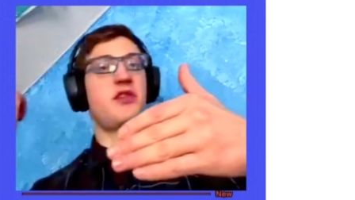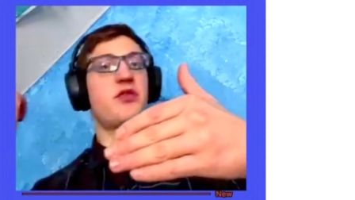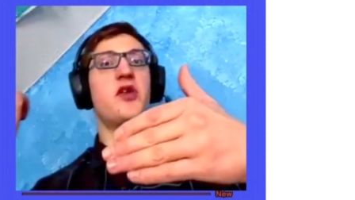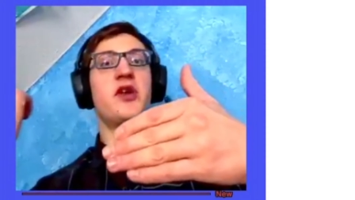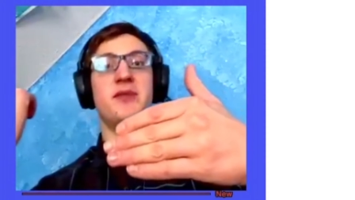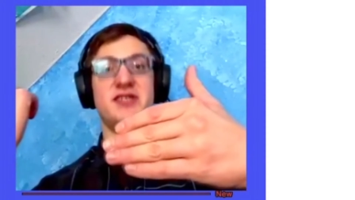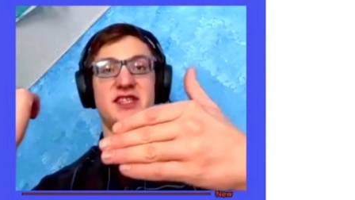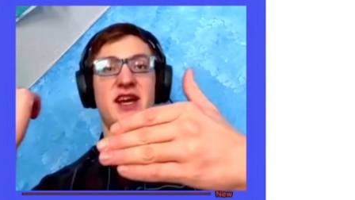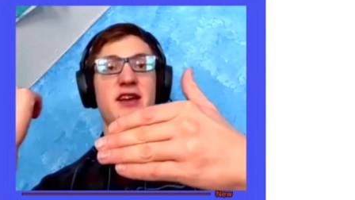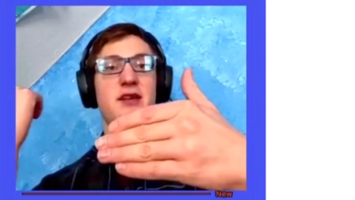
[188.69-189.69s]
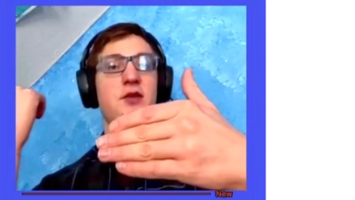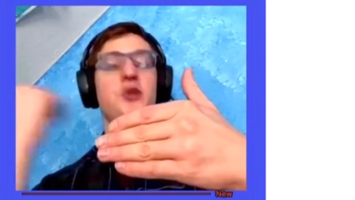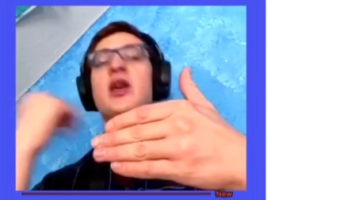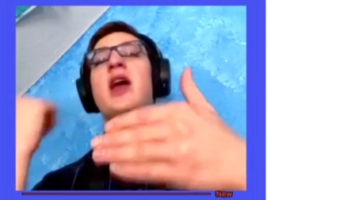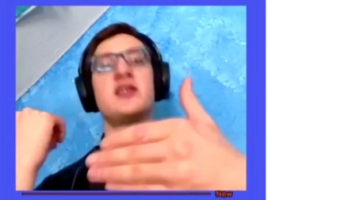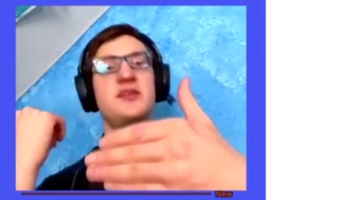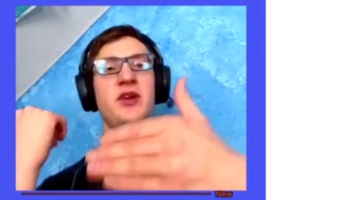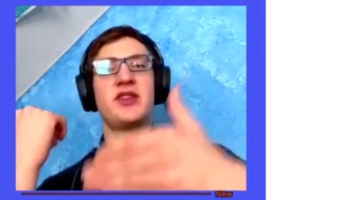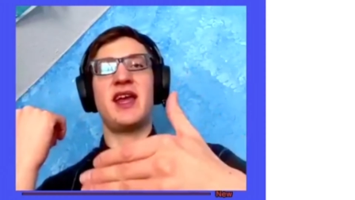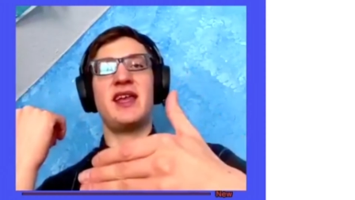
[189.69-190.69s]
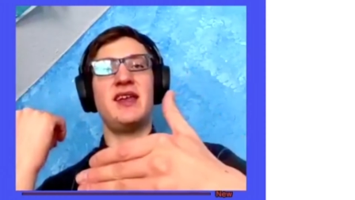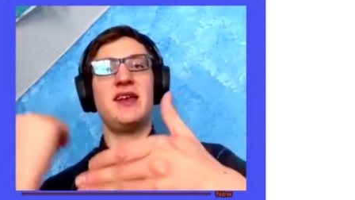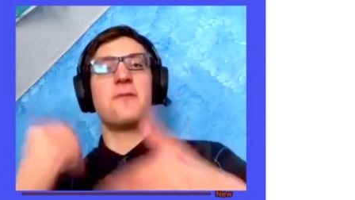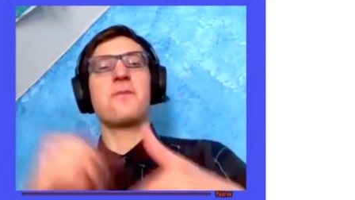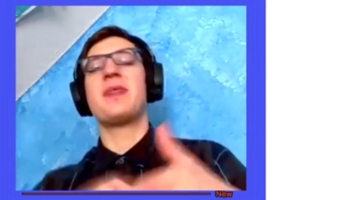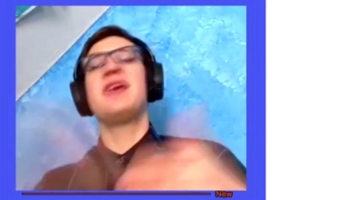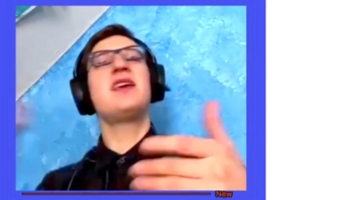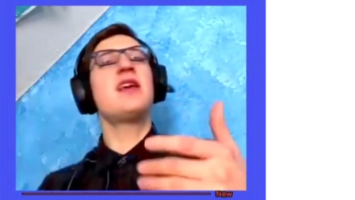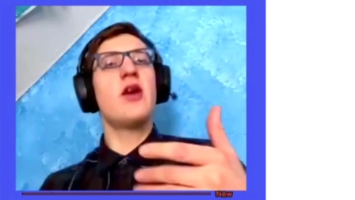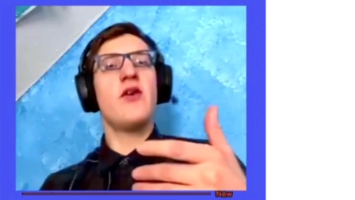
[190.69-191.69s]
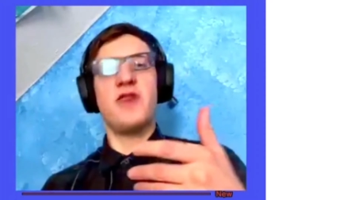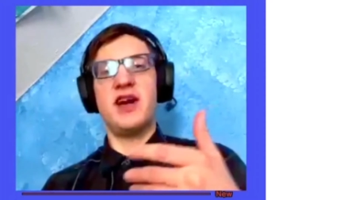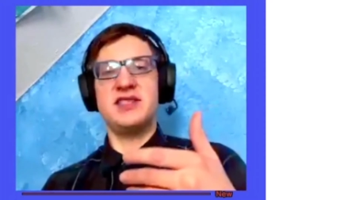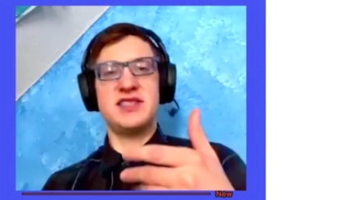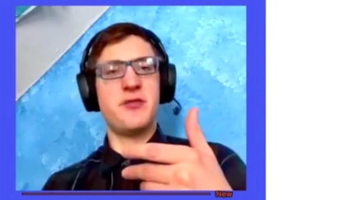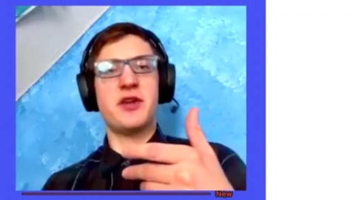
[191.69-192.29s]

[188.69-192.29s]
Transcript: throw him aside. Who cares about that idiot? He can go find someone